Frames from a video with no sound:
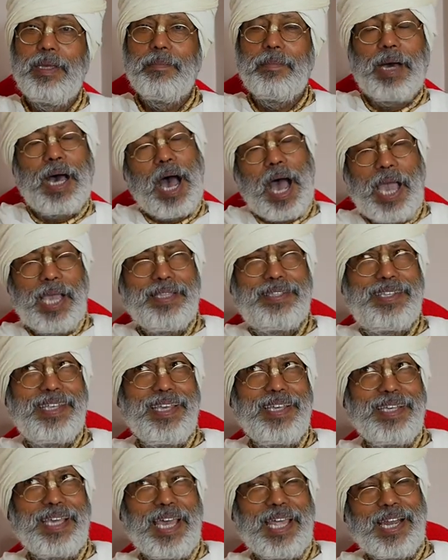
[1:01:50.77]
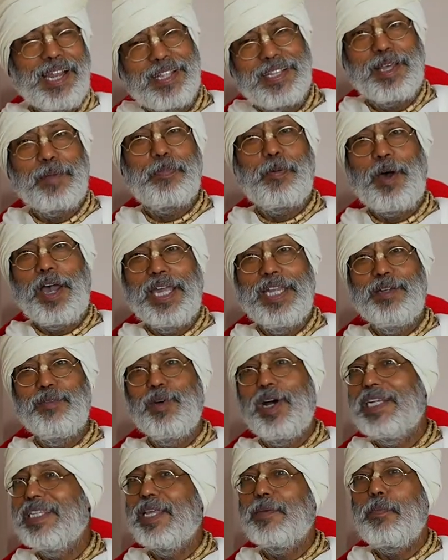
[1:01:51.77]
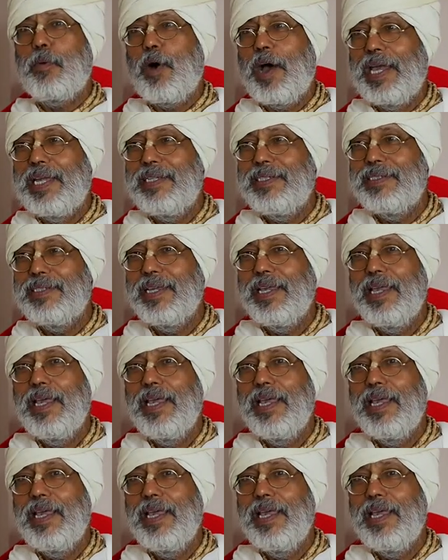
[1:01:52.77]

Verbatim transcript: But I think another point. What the point?